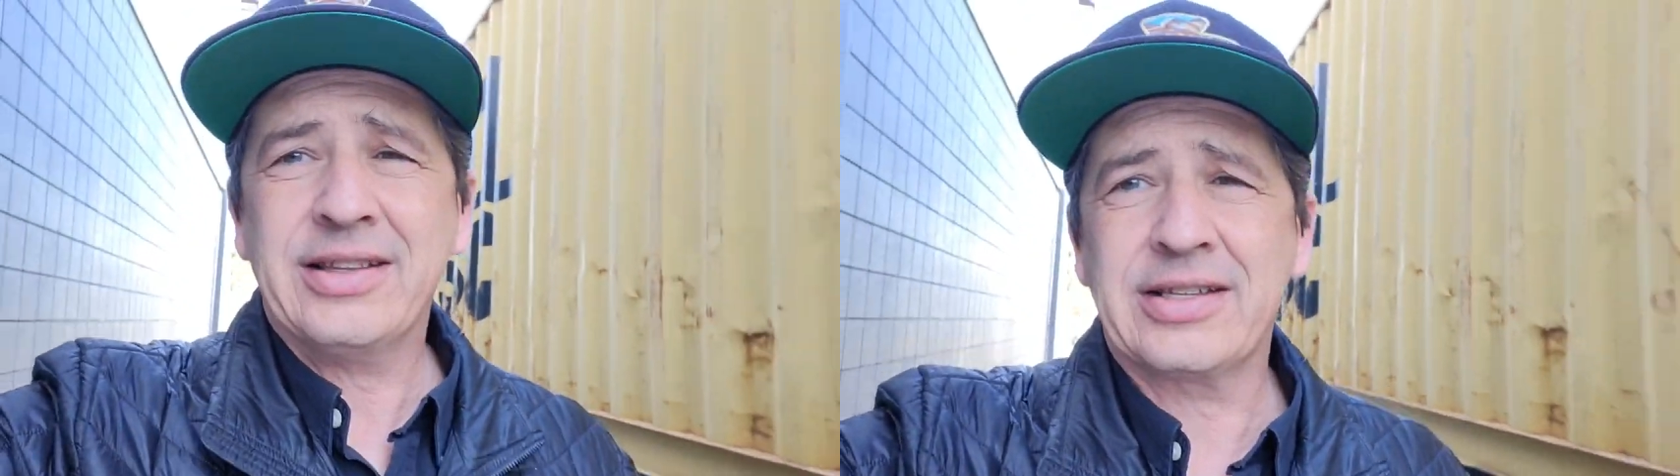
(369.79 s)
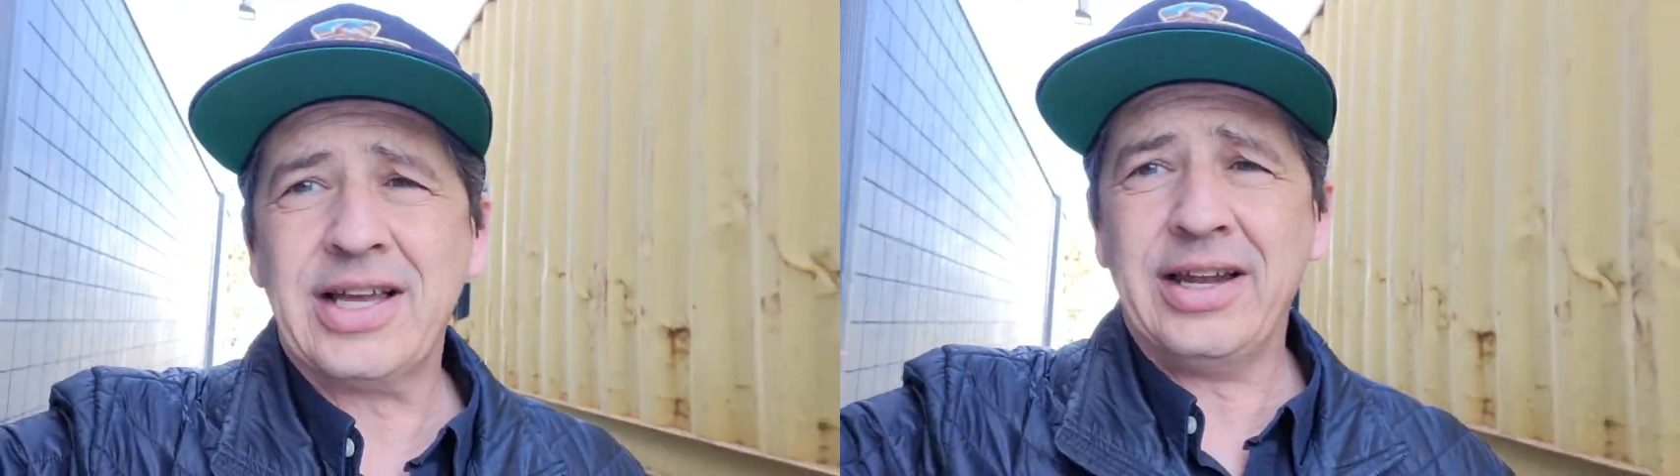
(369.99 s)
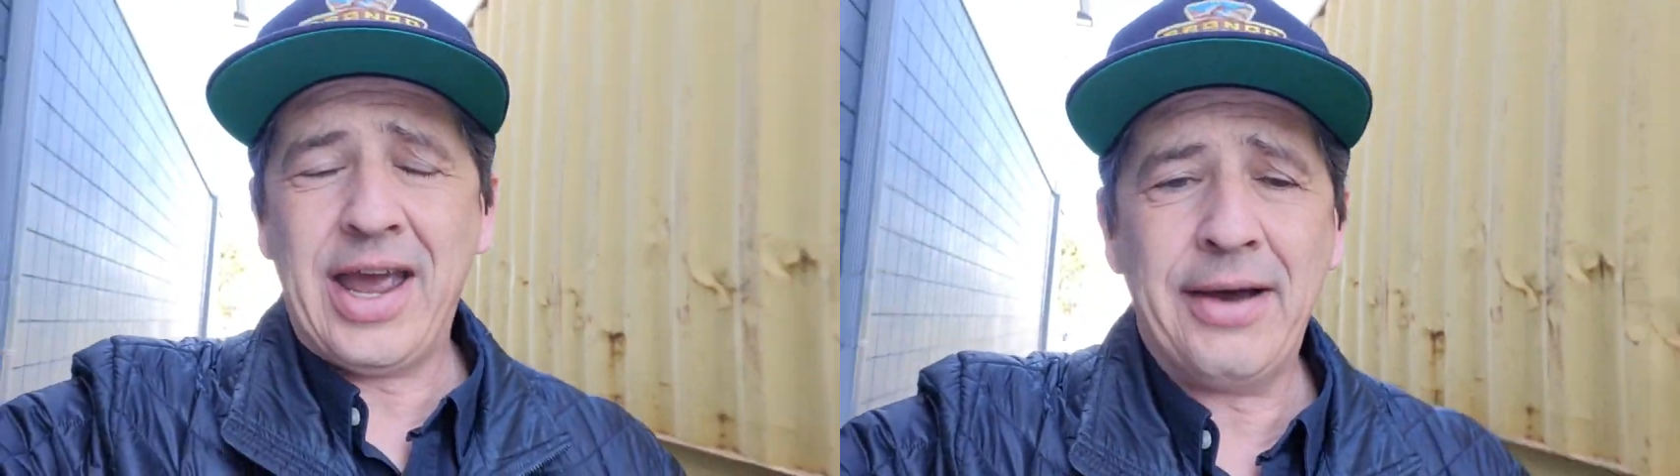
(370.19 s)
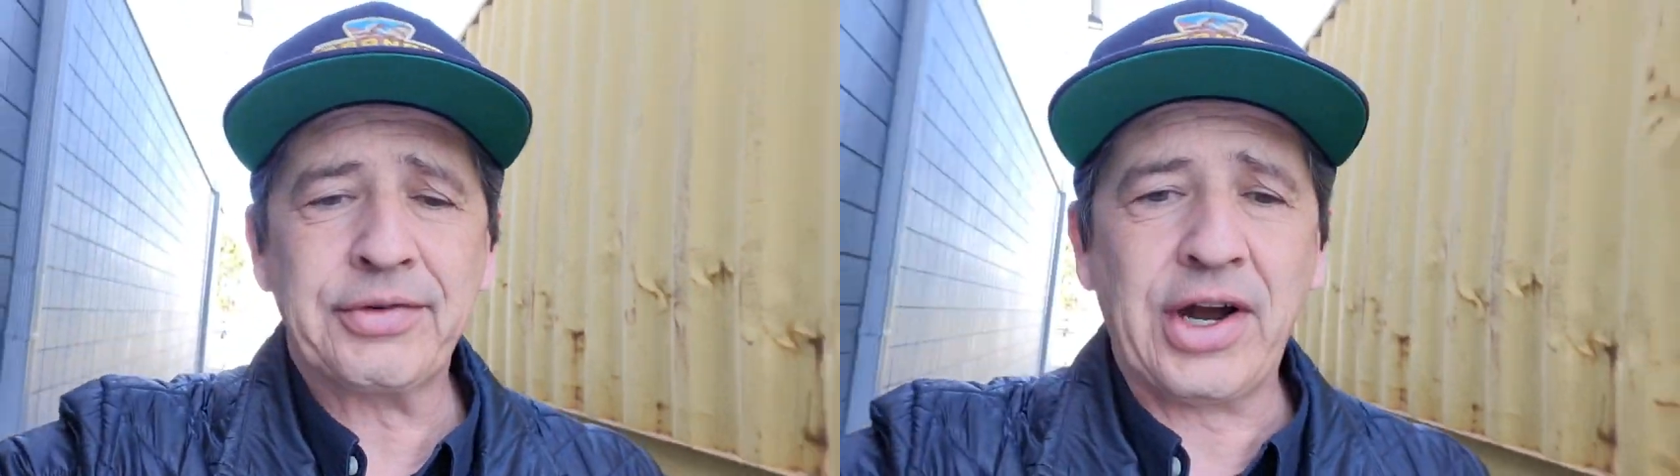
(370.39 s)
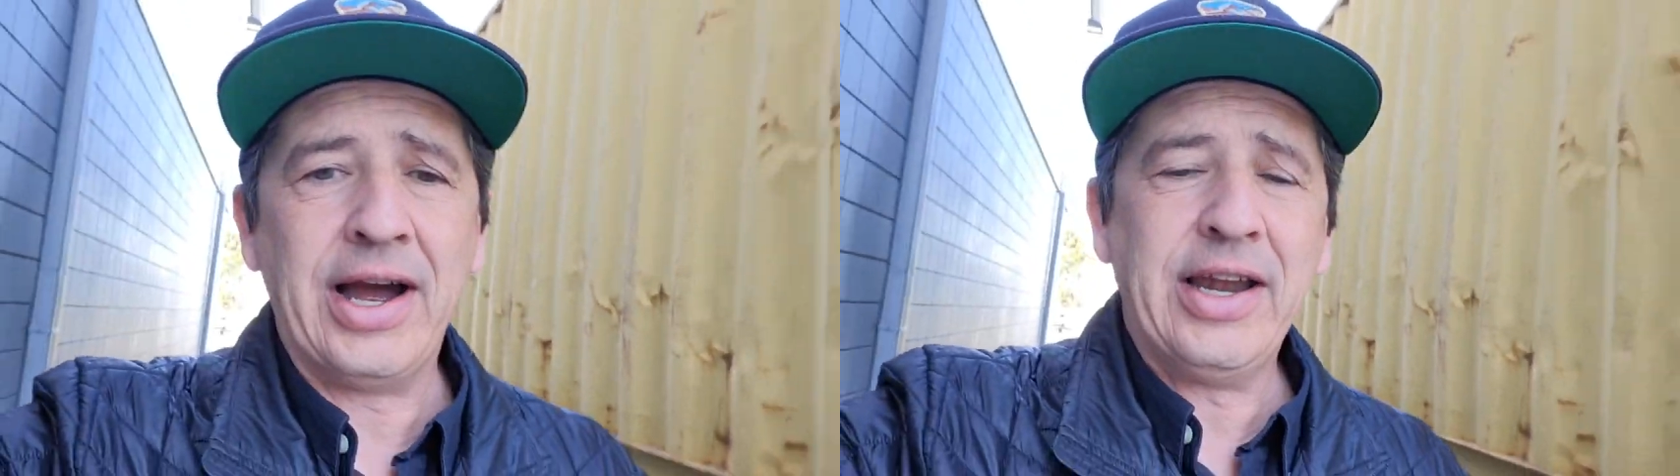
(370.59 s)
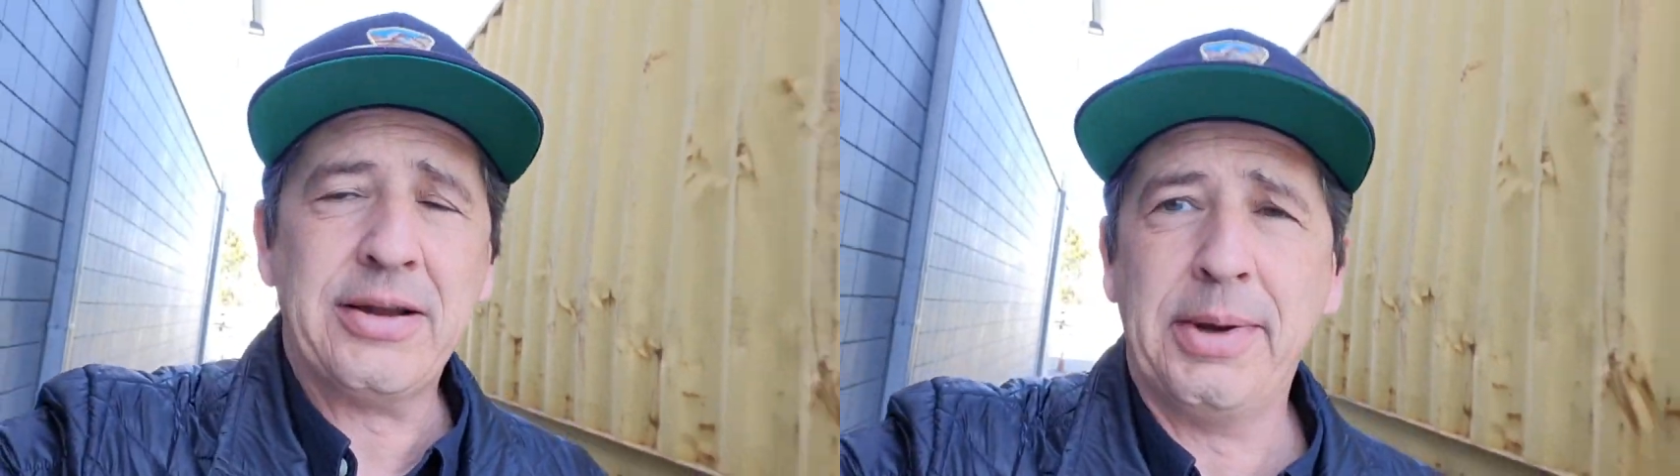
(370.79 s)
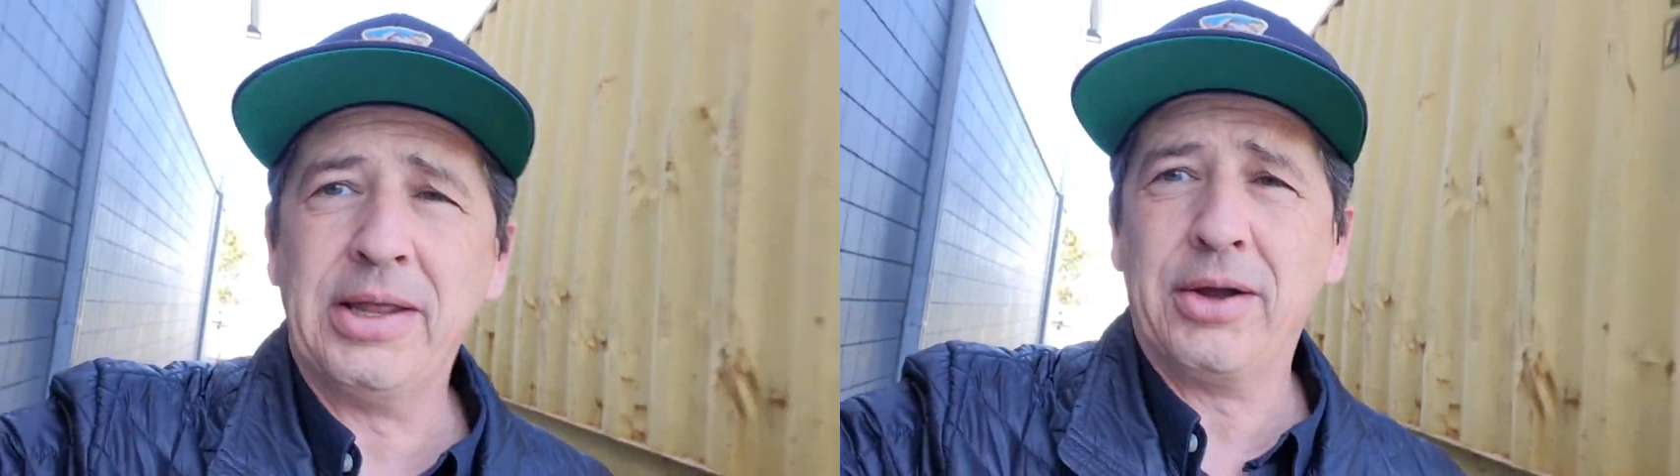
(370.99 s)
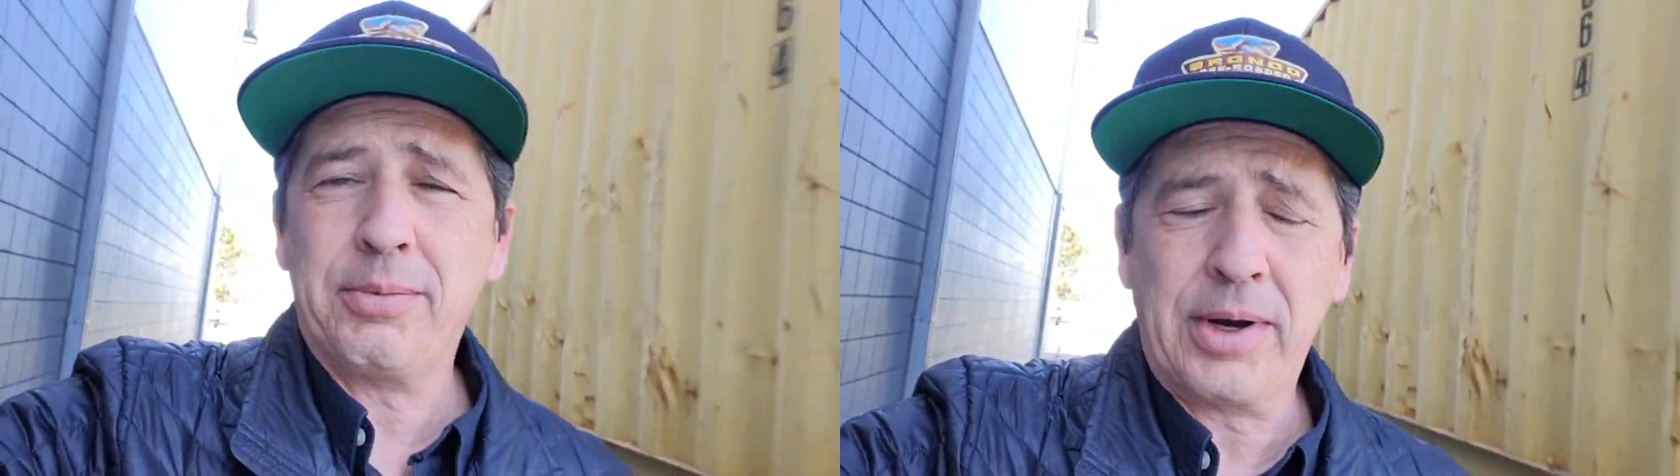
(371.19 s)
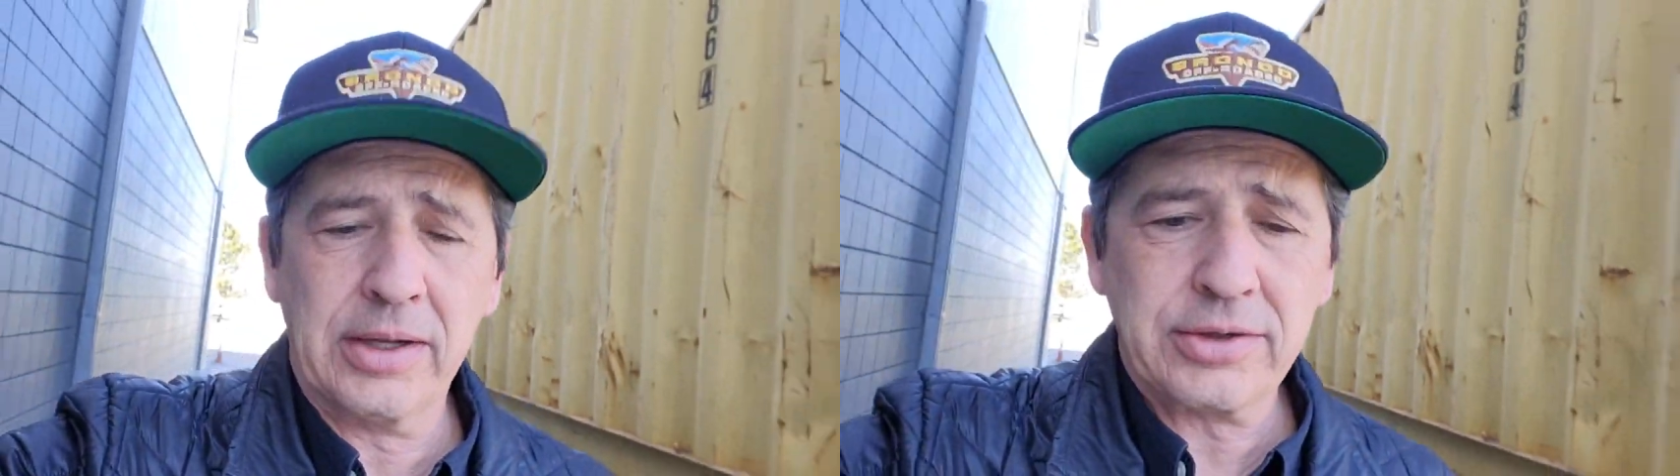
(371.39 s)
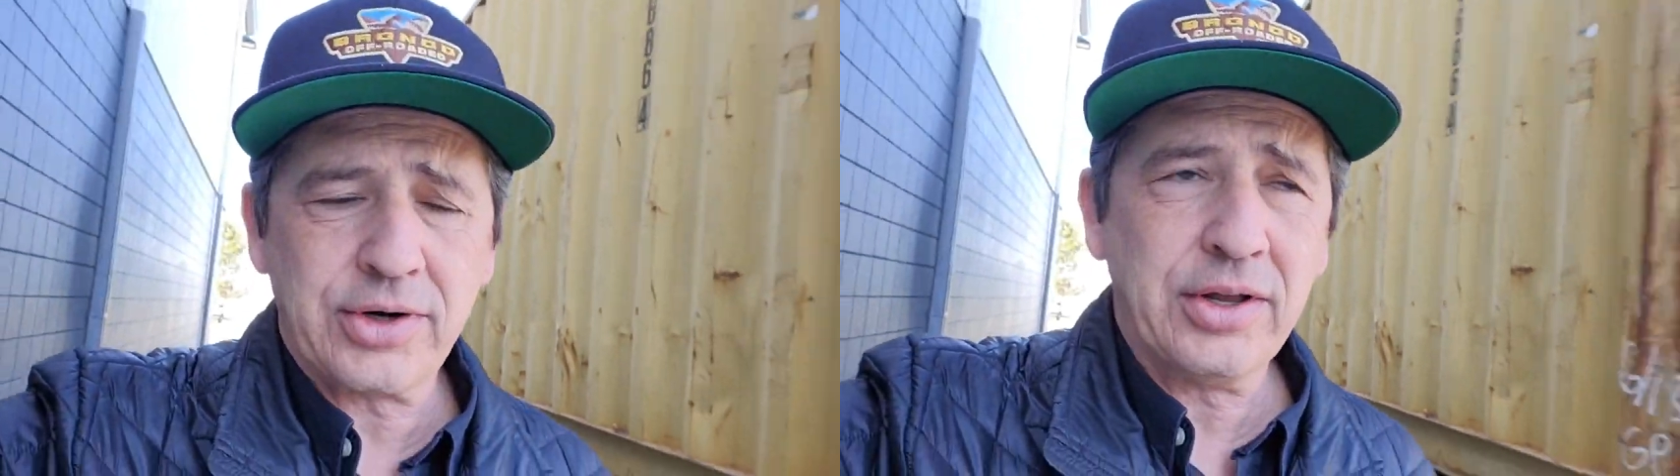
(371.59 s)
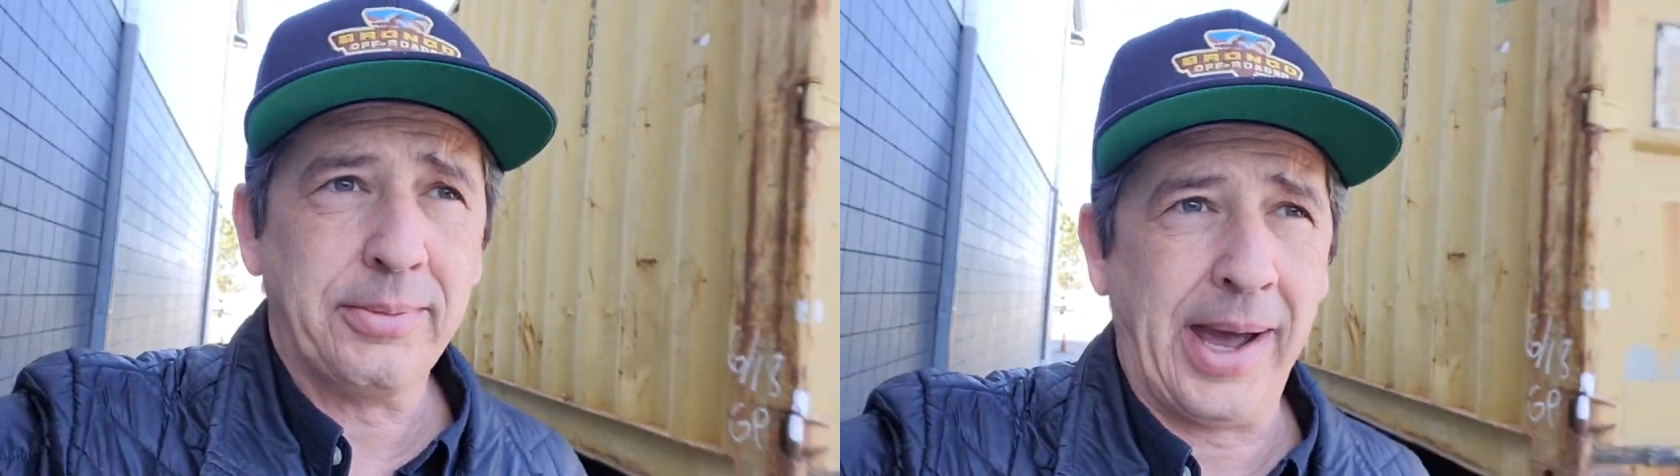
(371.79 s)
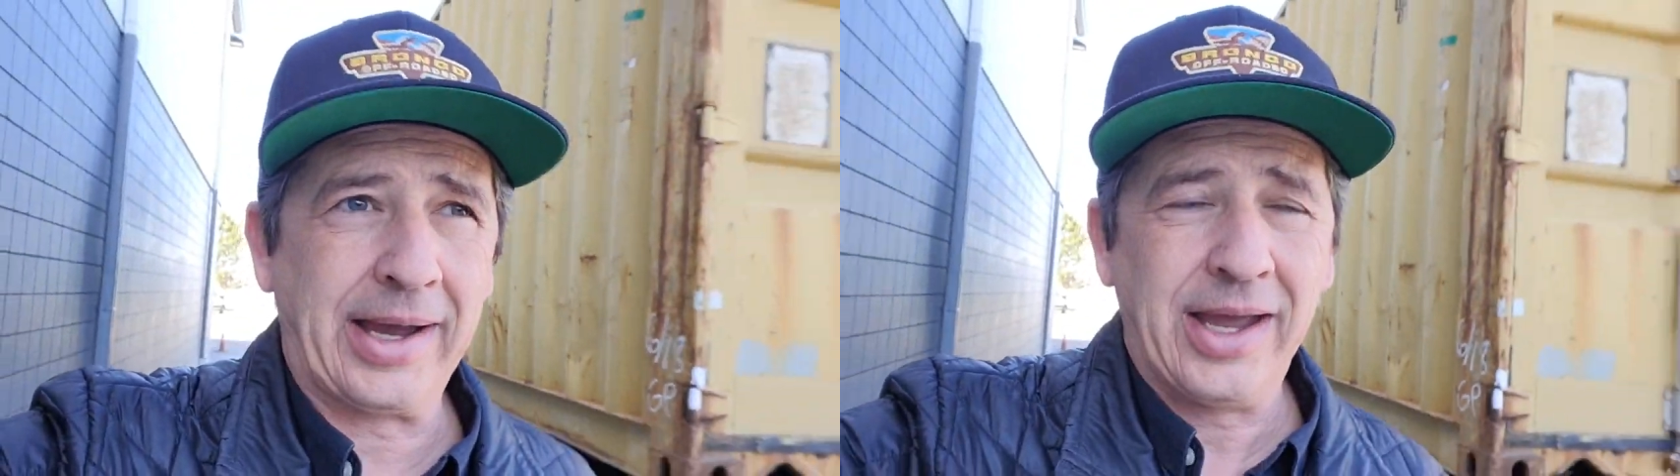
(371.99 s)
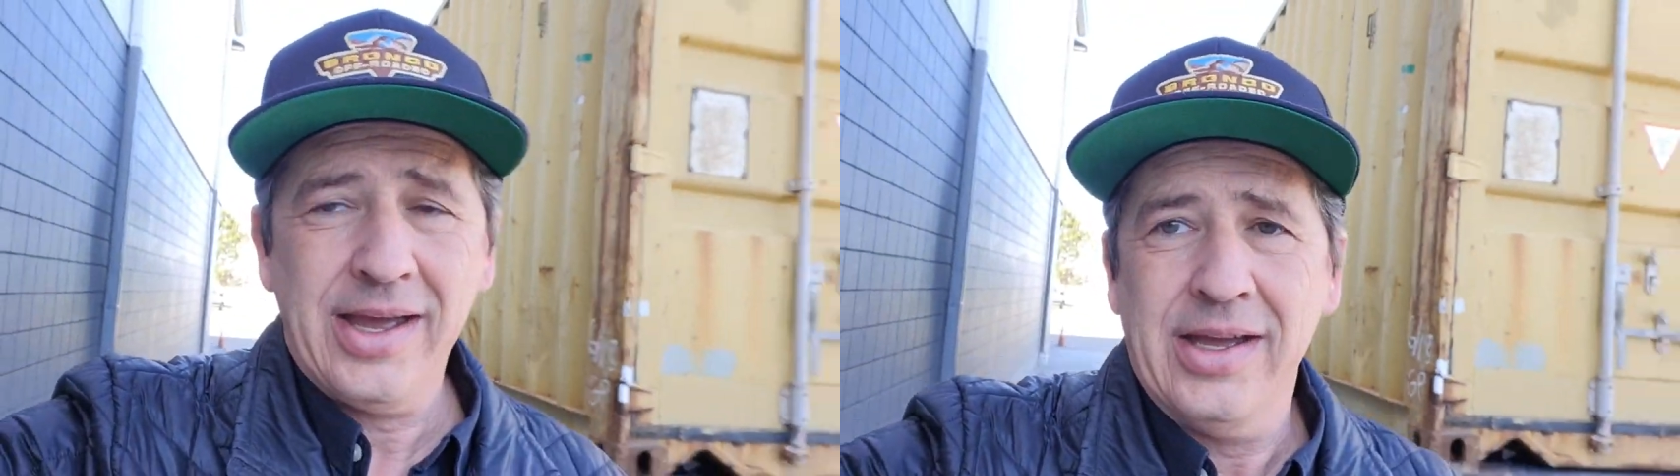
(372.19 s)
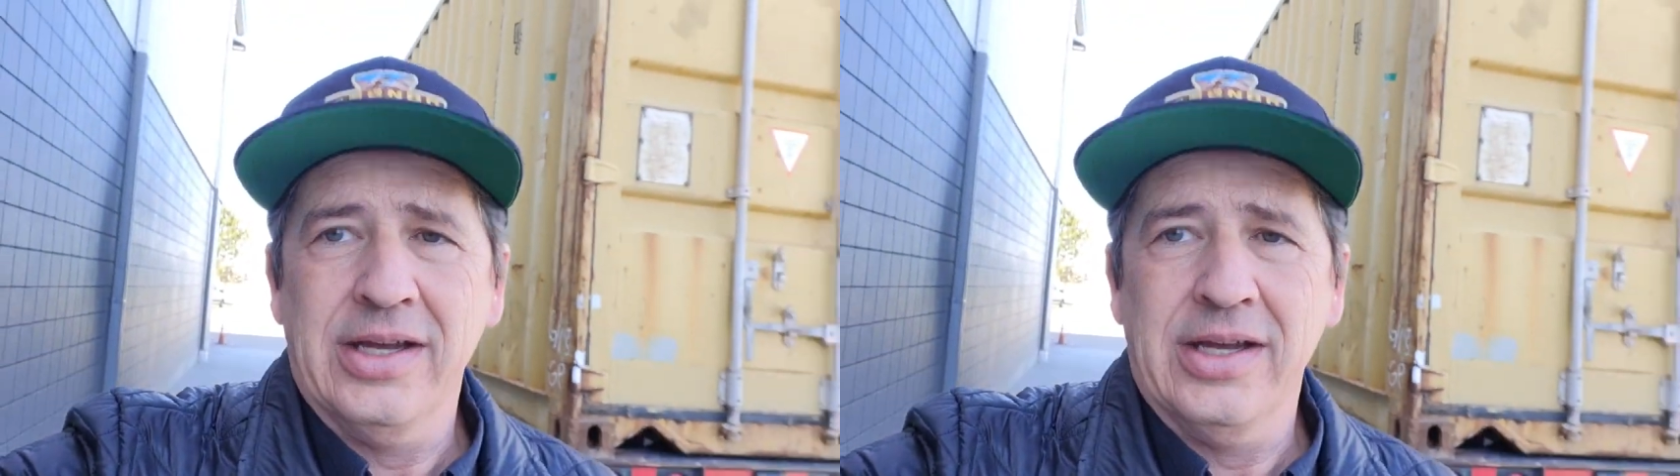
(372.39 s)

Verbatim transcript: The Sunday after, I need to be there bringing the trailer back.